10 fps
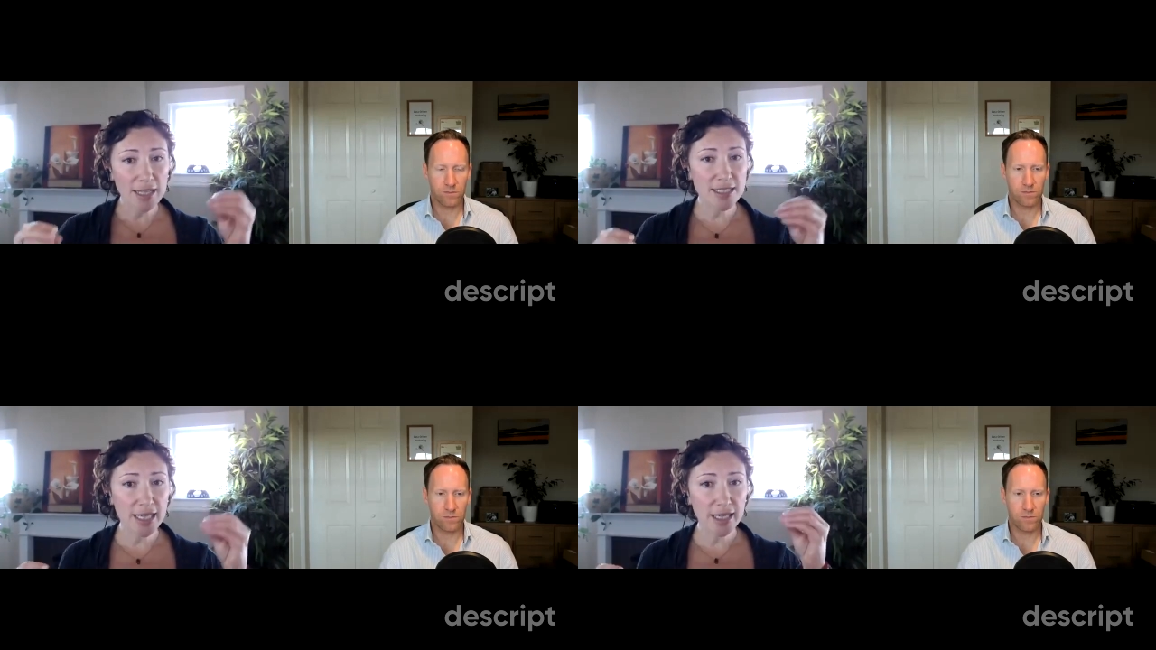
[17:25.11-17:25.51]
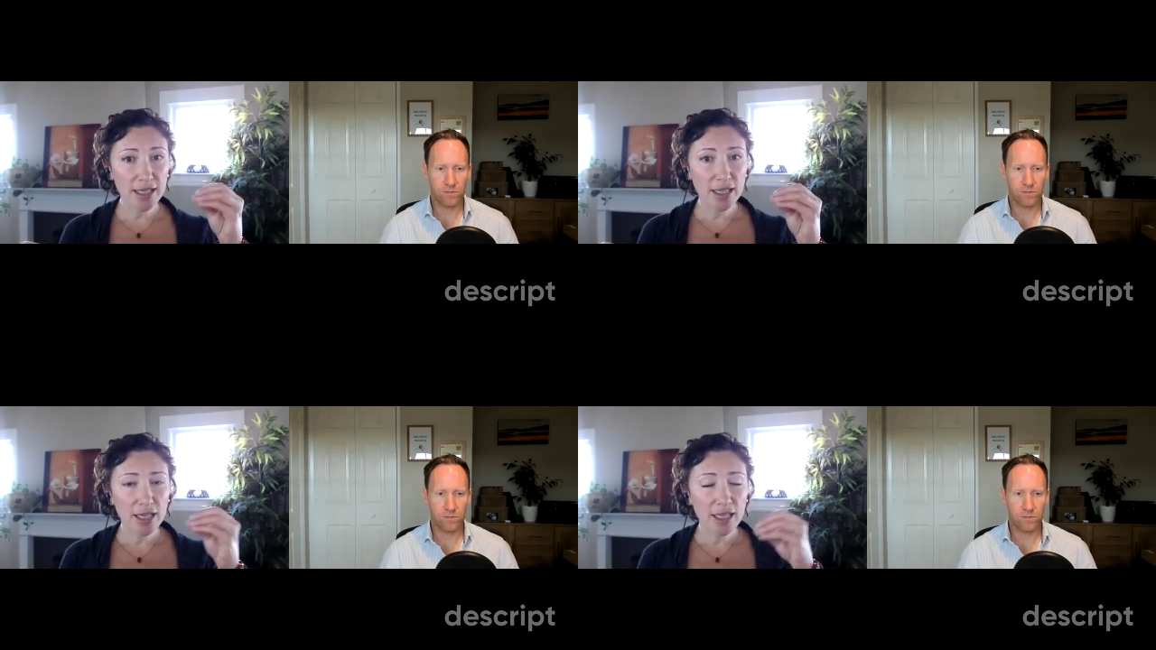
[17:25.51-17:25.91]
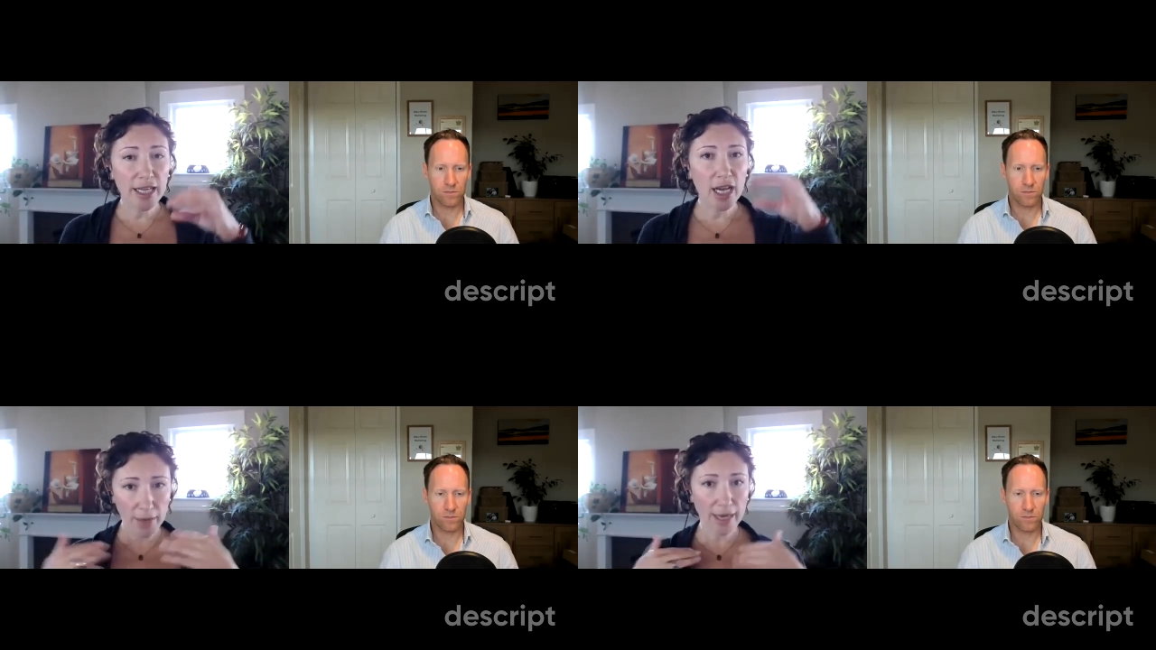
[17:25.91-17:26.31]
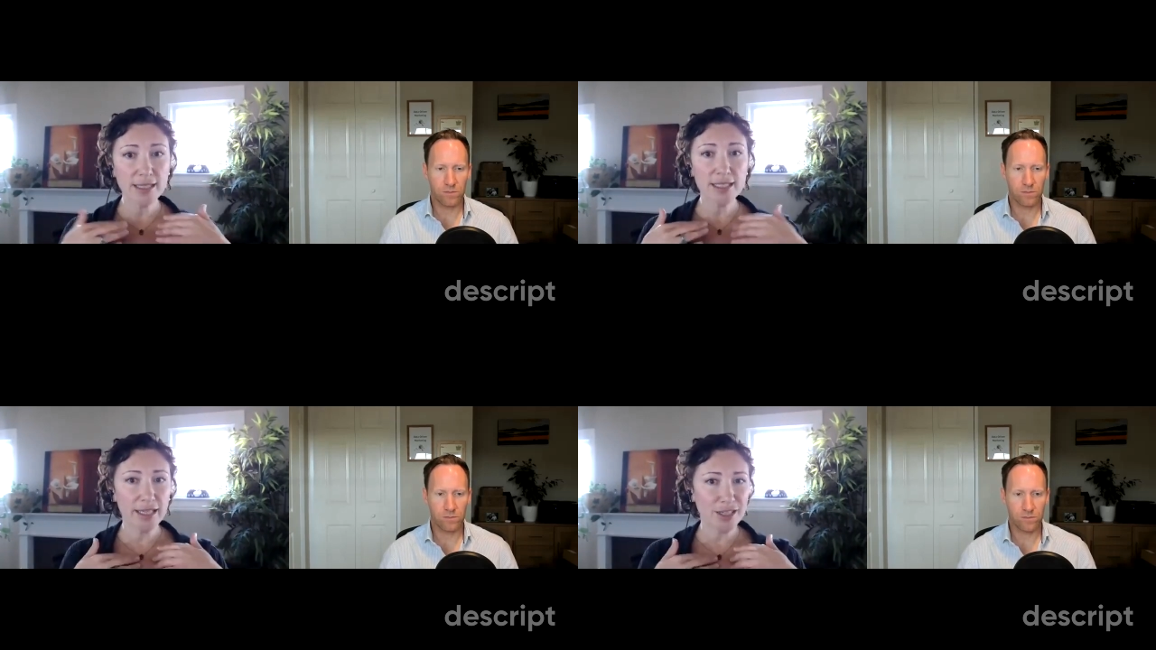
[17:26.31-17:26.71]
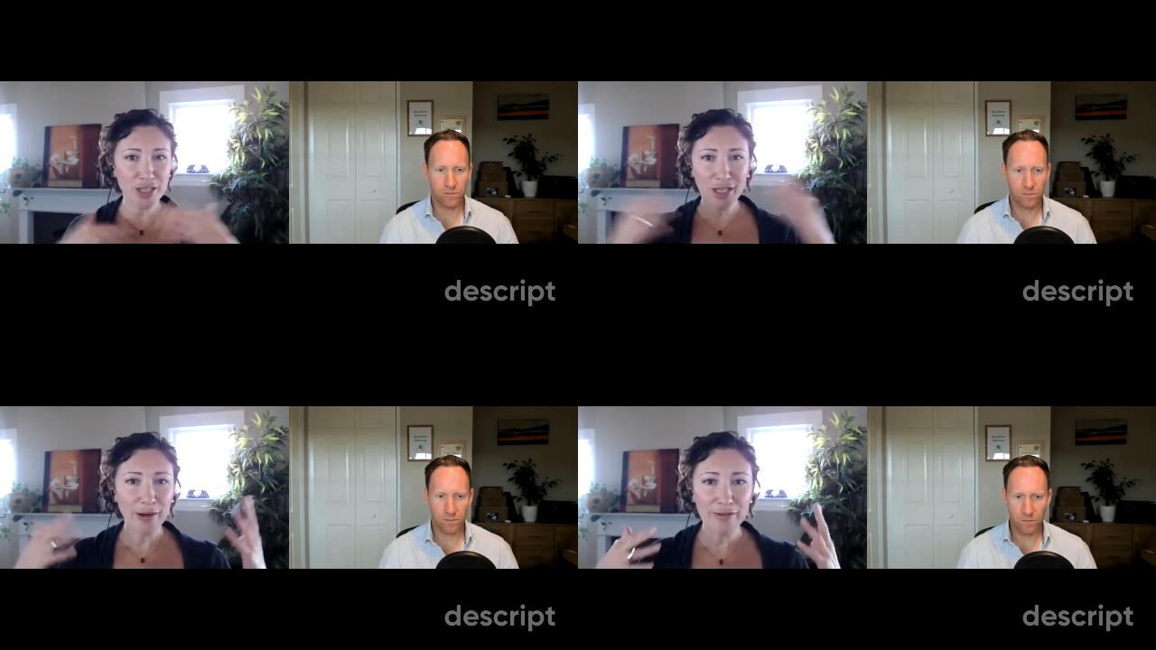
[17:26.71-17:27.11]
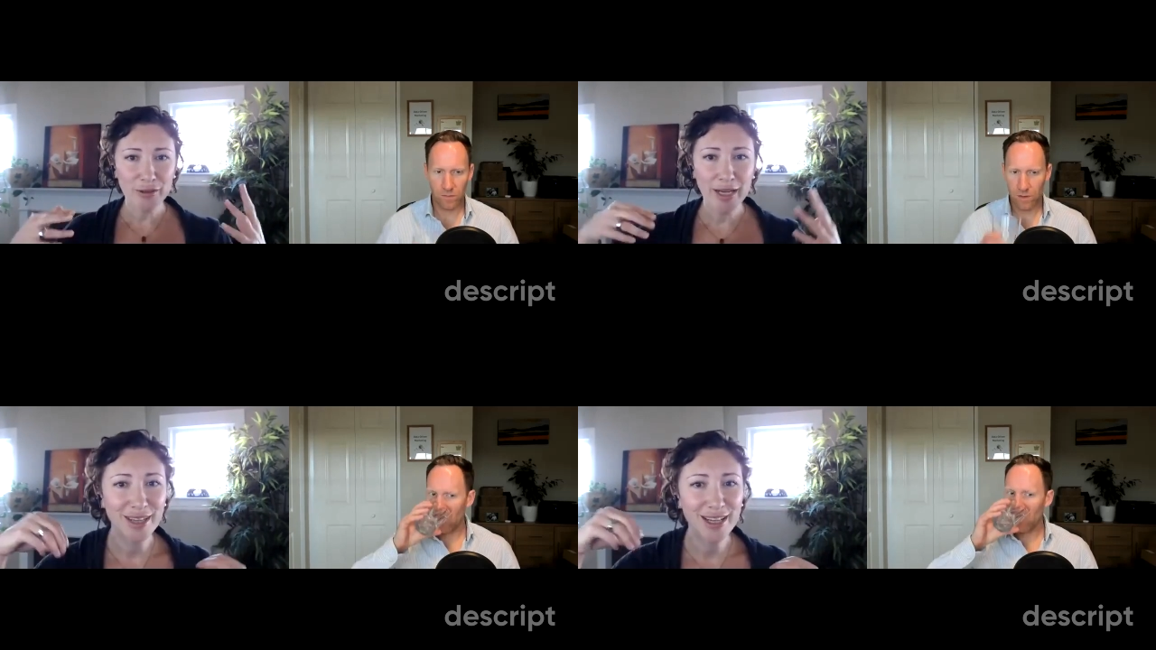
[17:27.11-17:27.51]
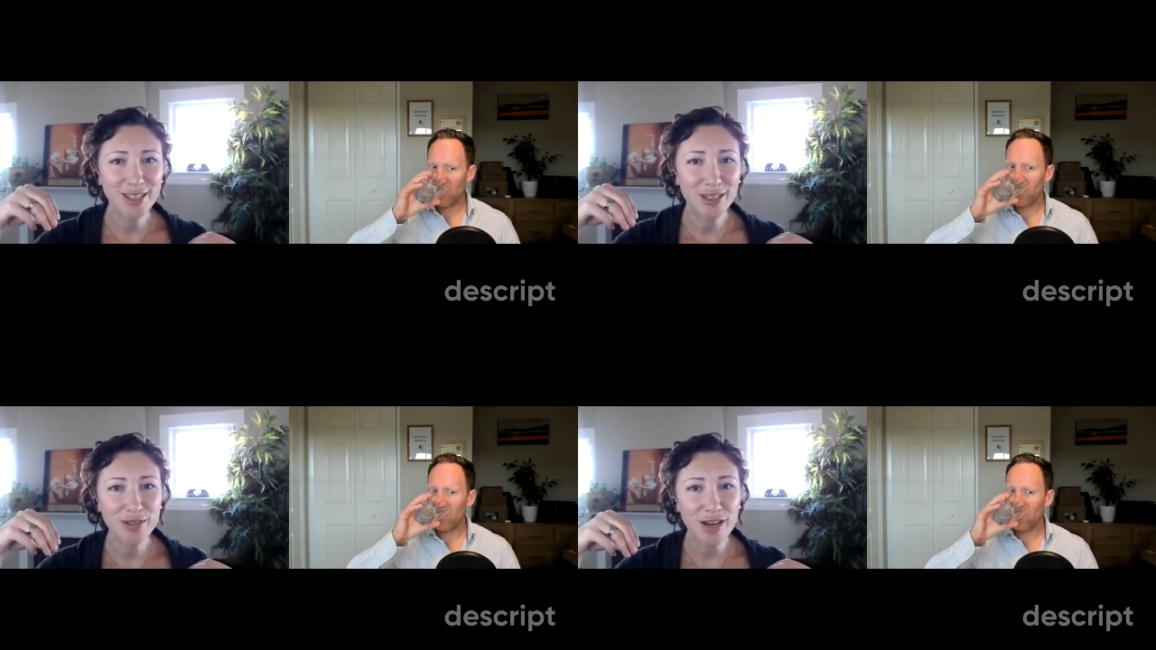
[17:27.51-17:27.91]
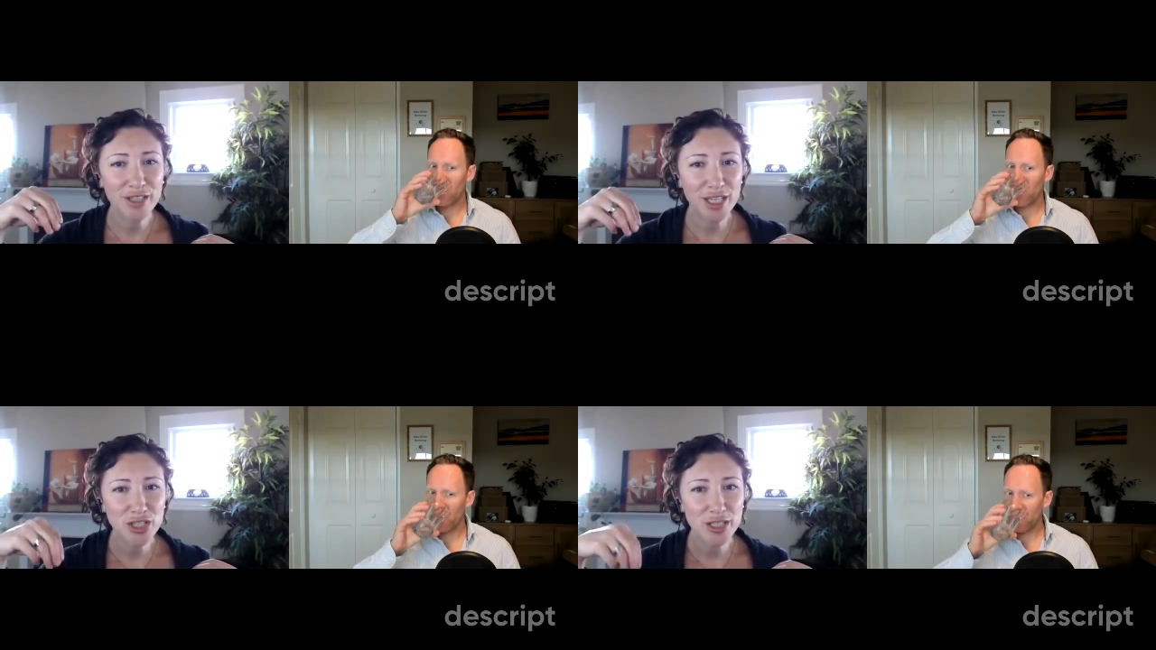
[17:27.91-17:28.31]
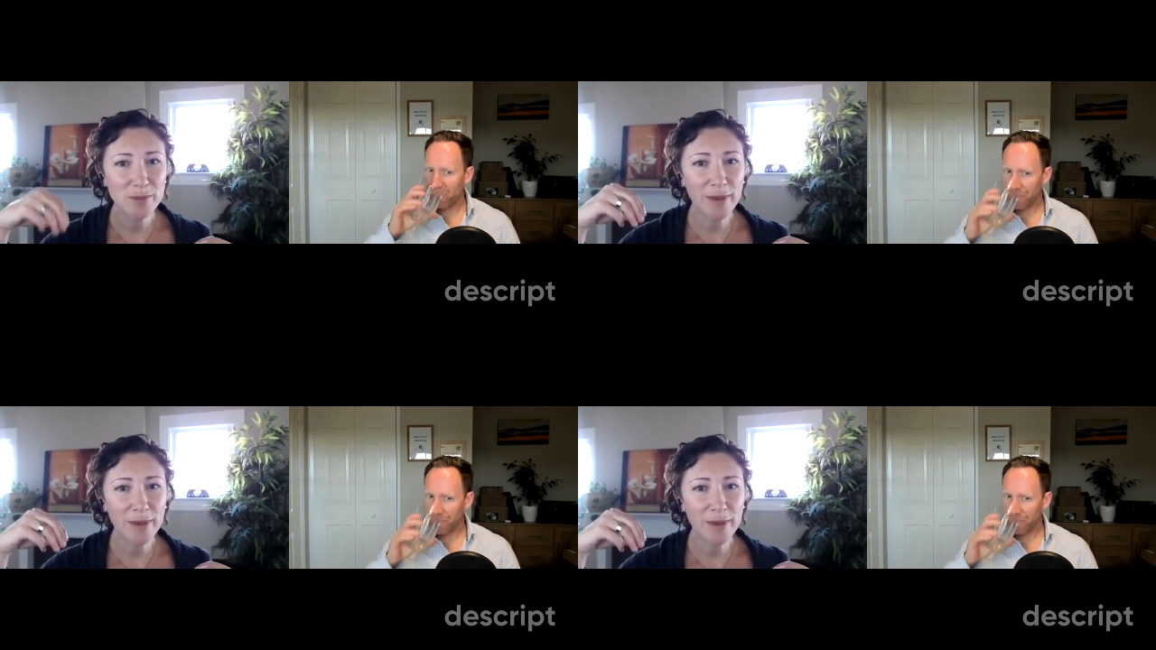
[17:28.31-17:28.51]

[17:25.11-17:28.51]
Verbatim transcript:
Speaker 1: I'll say like my distinction, I know everyone has their own definitions,